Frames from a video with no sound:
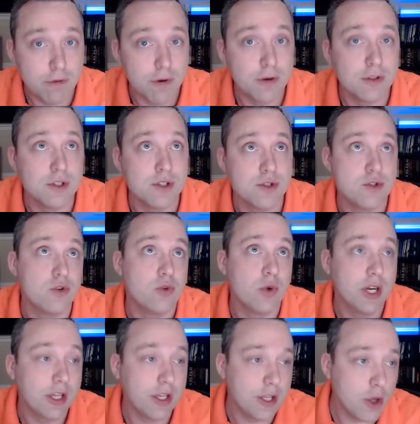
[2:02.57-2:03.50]
convert this
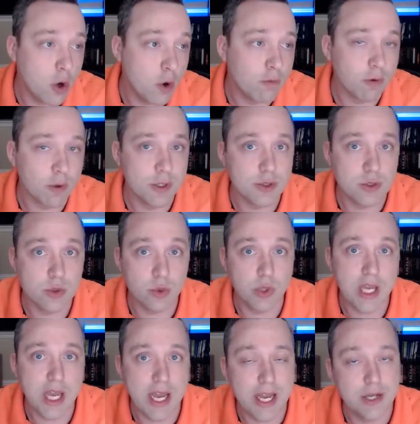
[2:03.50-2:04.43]
directly over
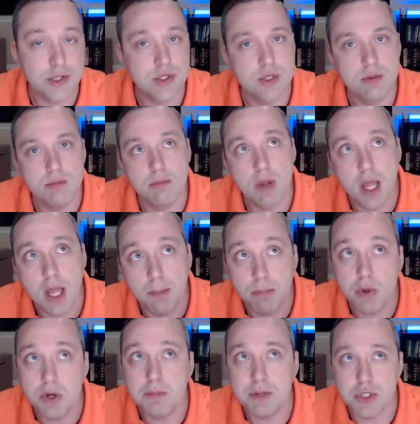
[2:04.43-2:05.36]
into cash
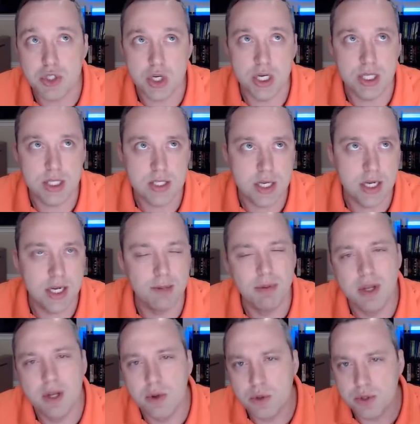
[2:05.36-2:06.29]
at pretty much any
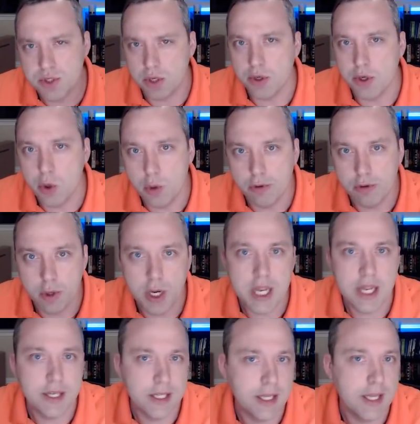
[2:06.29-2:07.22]
time, which I'll
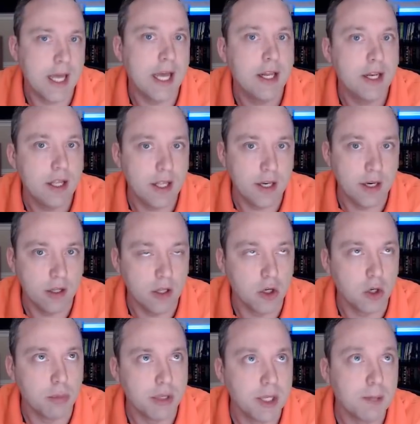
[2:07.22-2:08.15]
go into that in
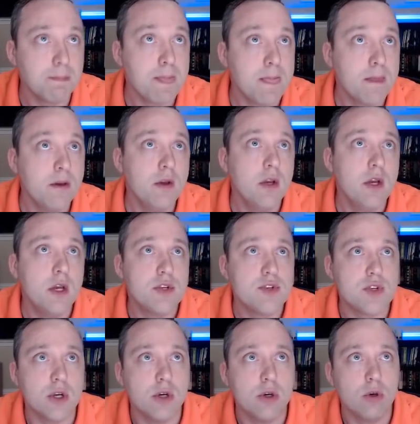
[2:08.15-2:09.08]
a little bit.
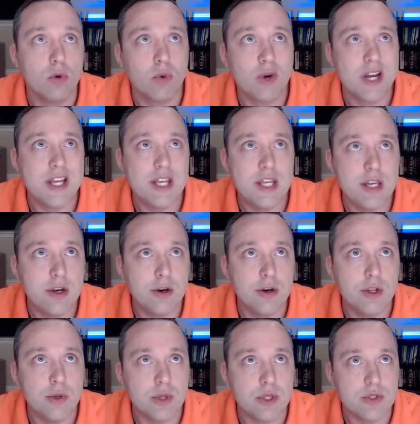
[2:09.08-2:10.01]
So right
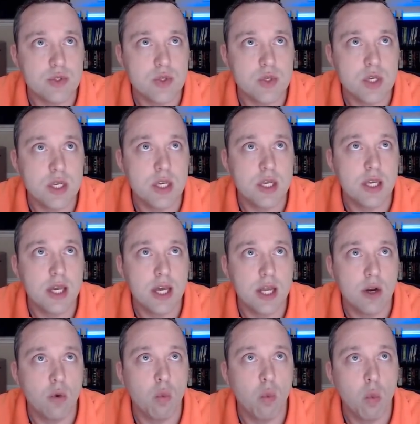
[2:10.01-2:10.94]
here, you can see
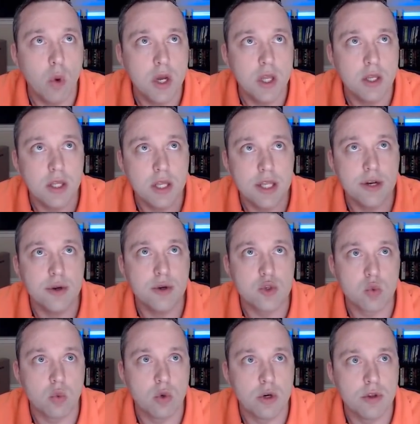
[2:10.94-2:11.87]
kind of what
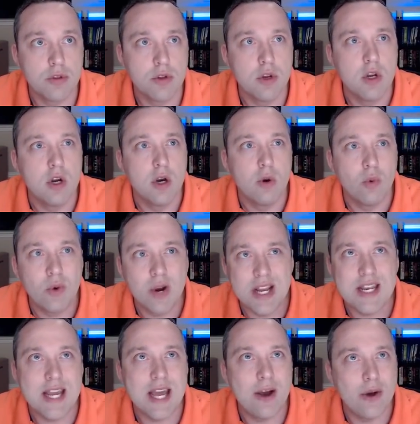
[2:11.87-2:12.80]
Lino is worth.
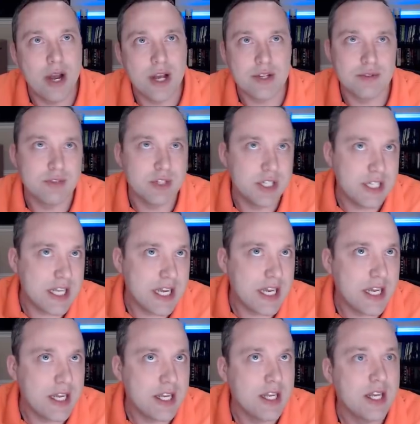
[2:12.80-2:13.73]
Right now, as of
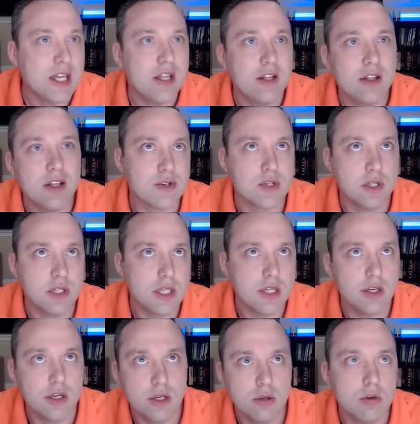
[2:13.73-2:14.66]
today,
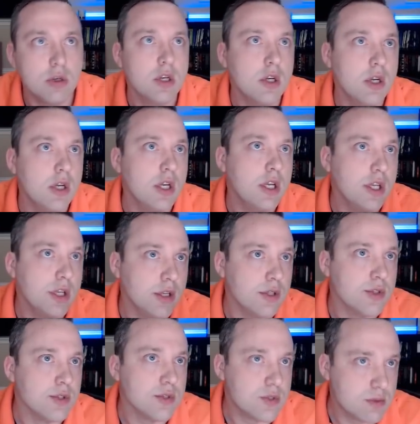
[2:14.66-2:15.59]
1,000 Lino
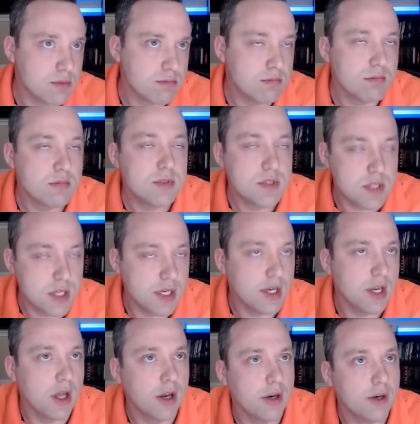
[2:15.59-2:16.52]
is
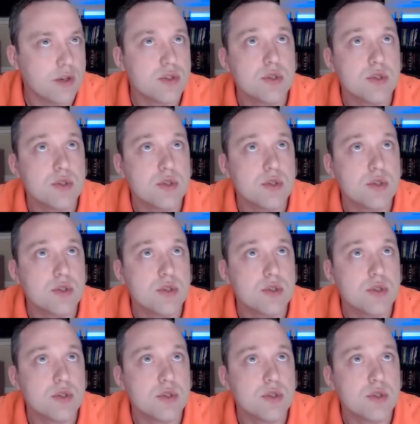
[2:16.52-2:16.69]
$10.